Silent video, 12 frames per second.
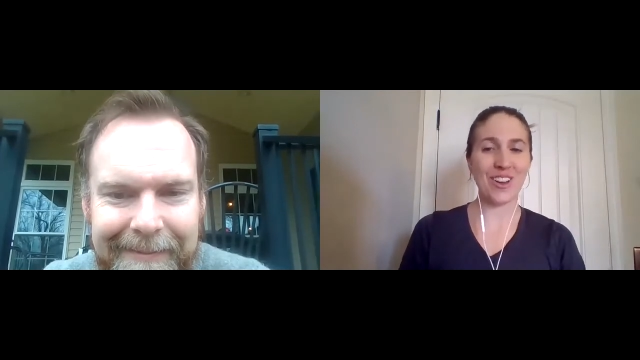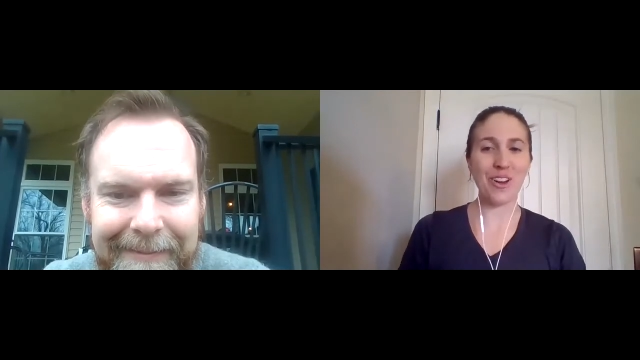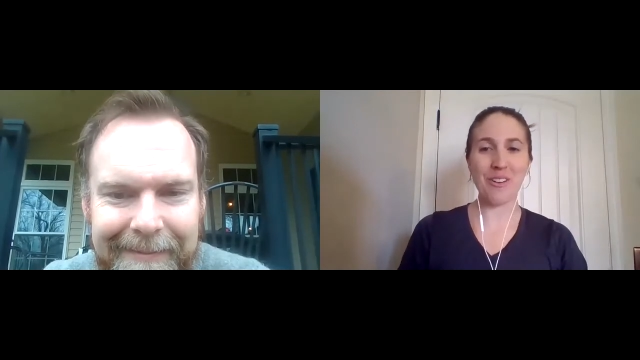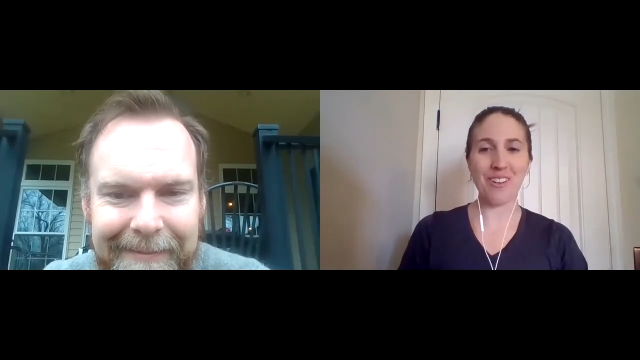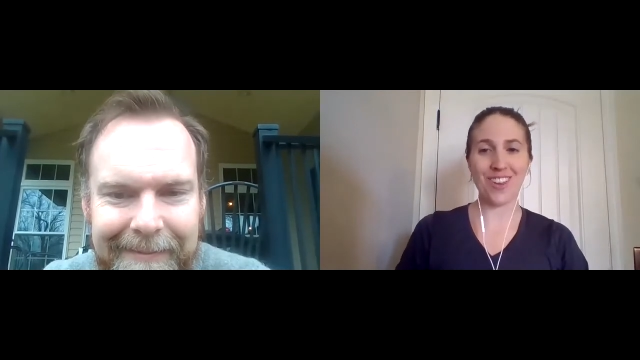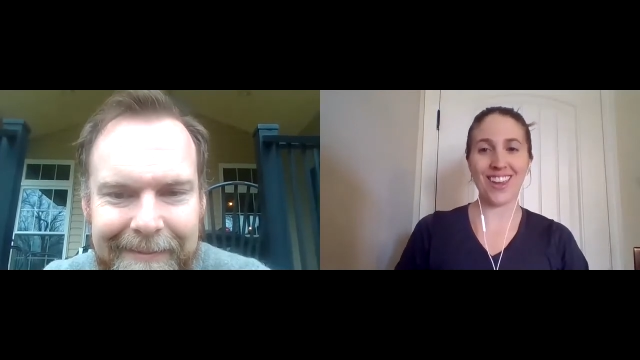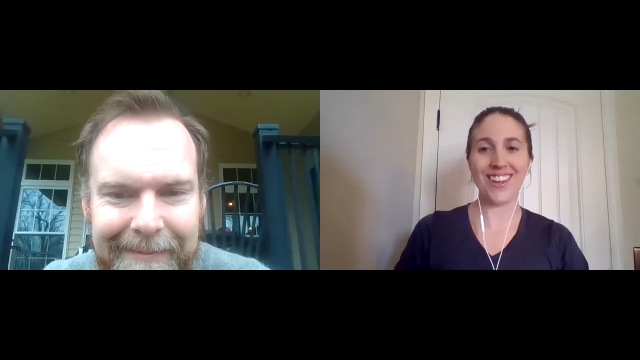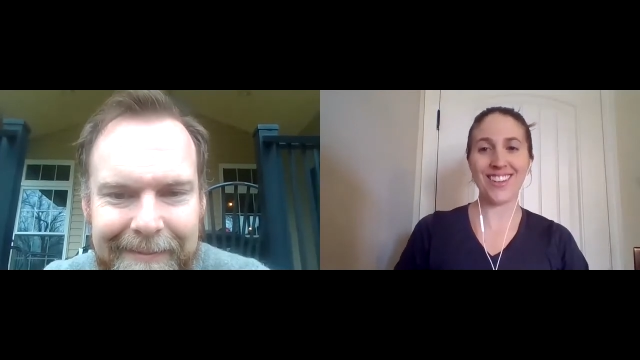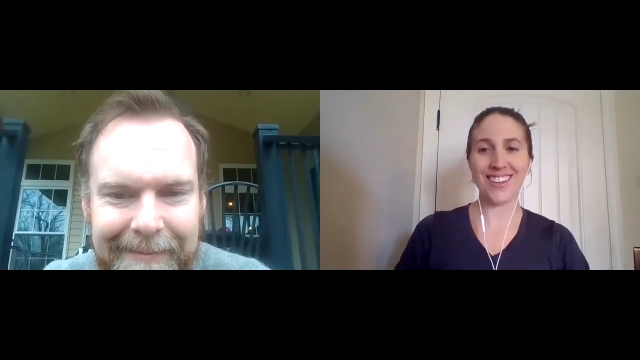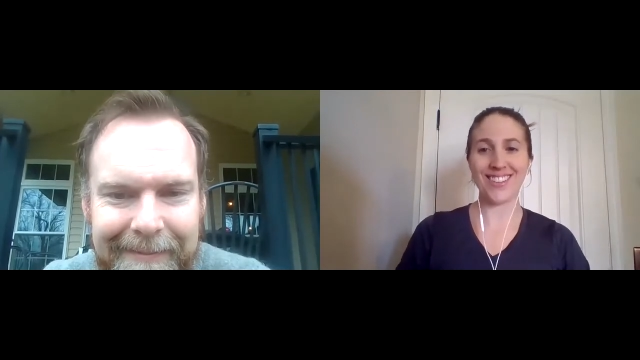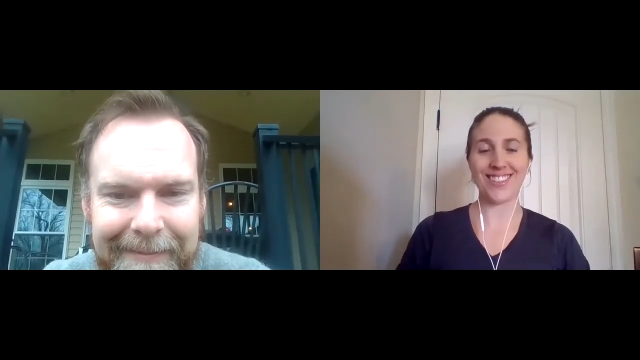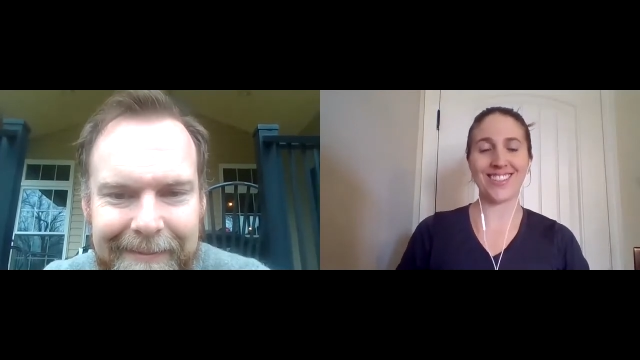Speaker 1: to know if he
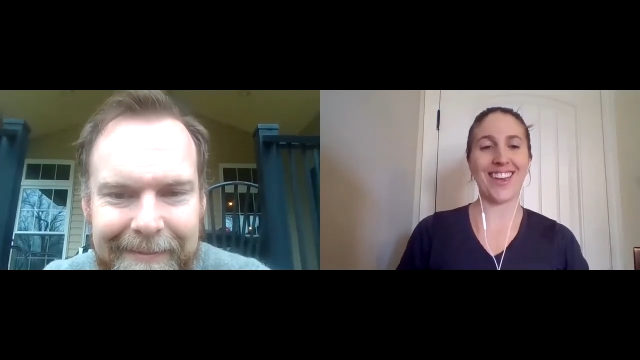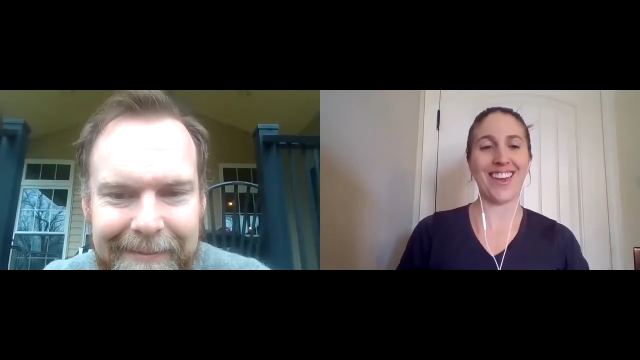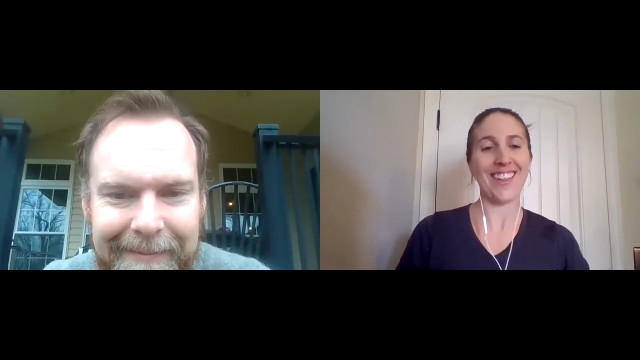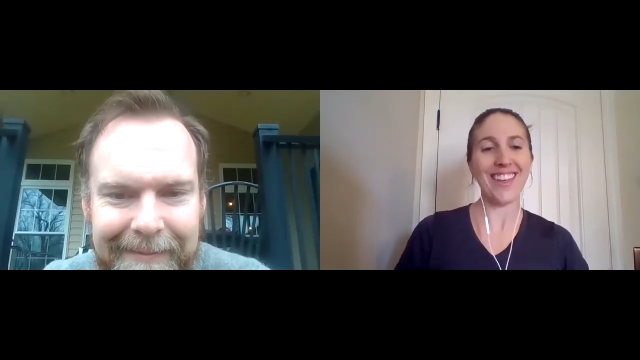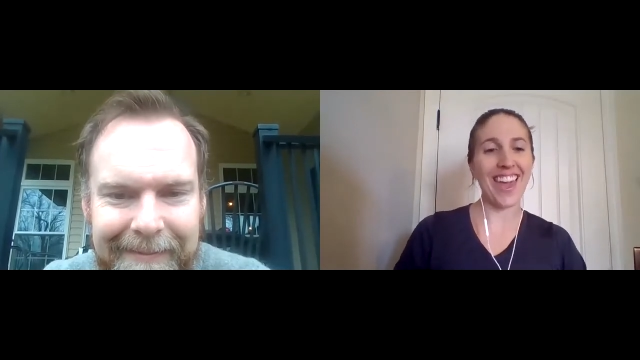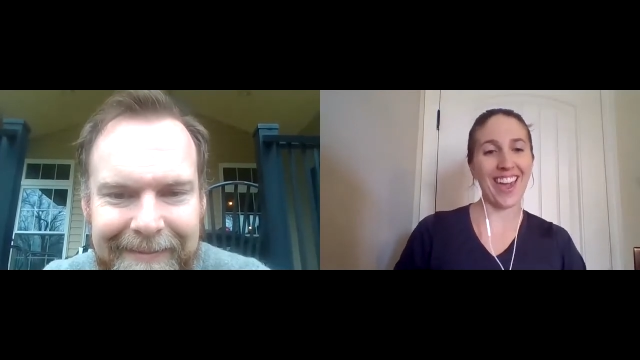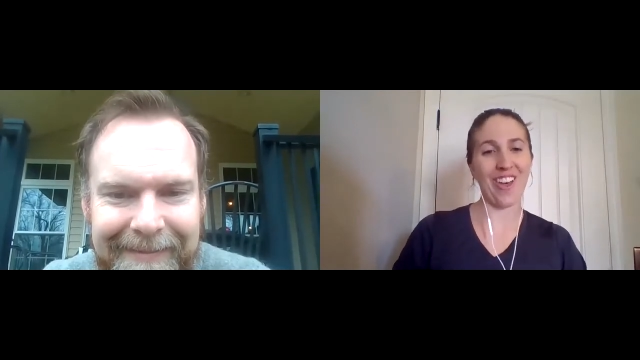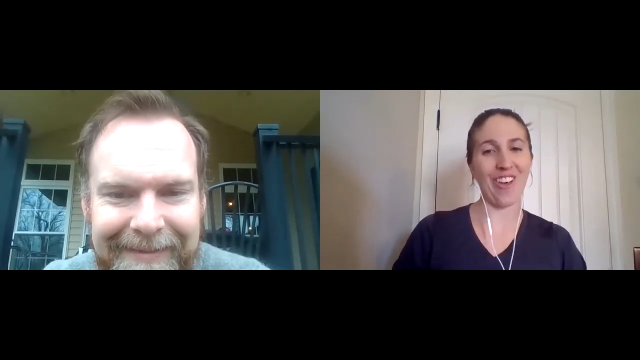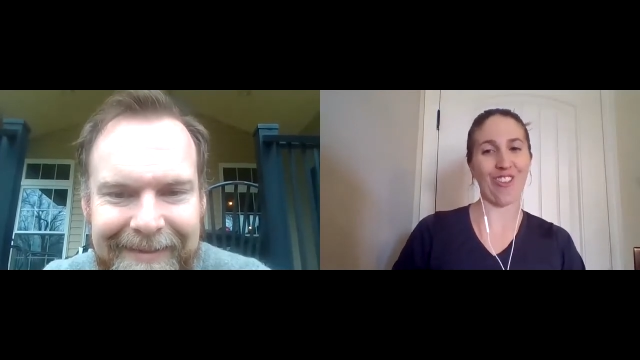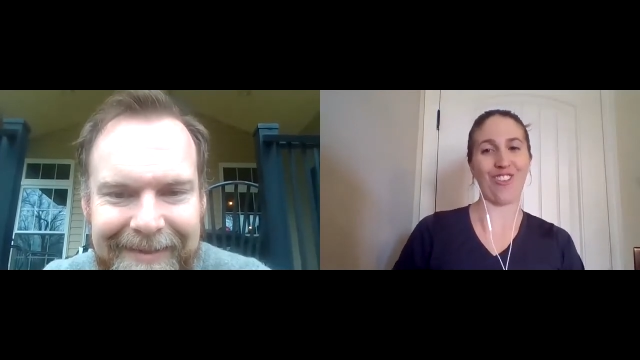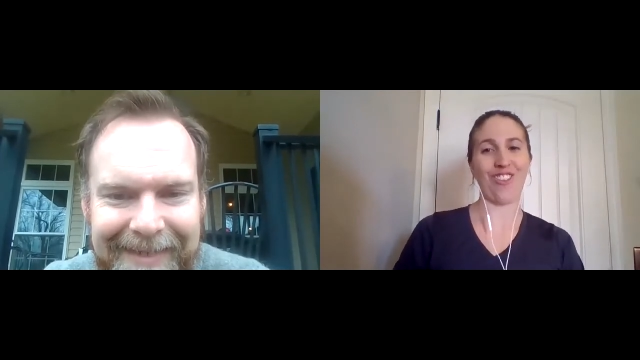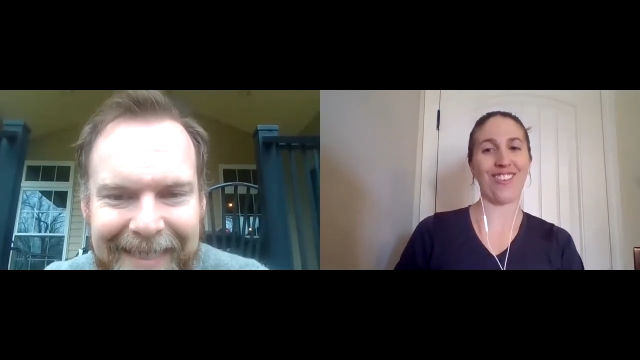does
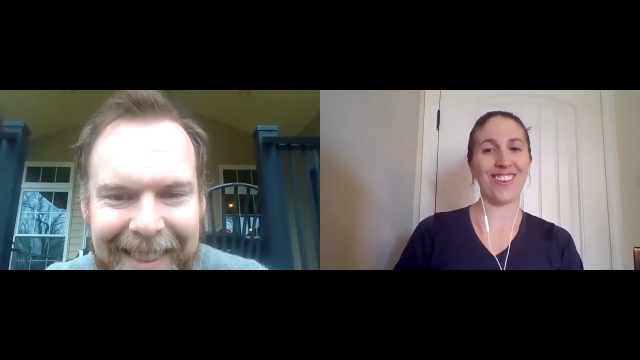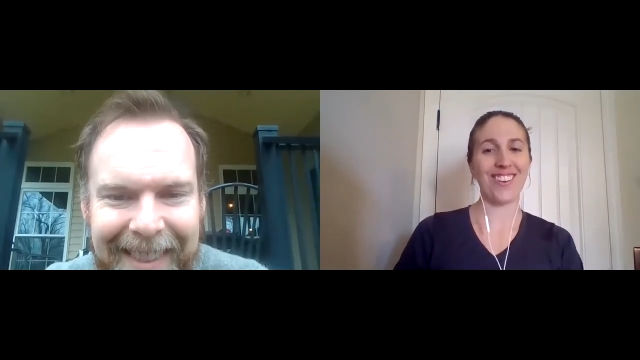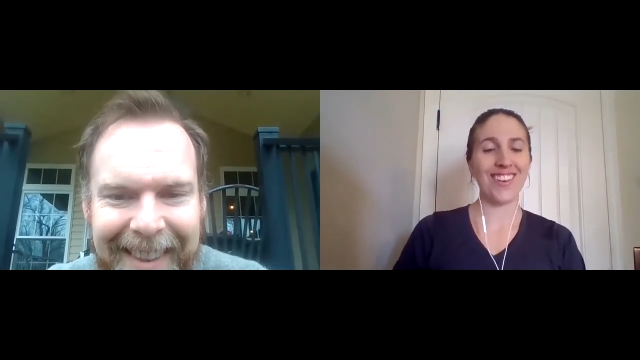telehealth.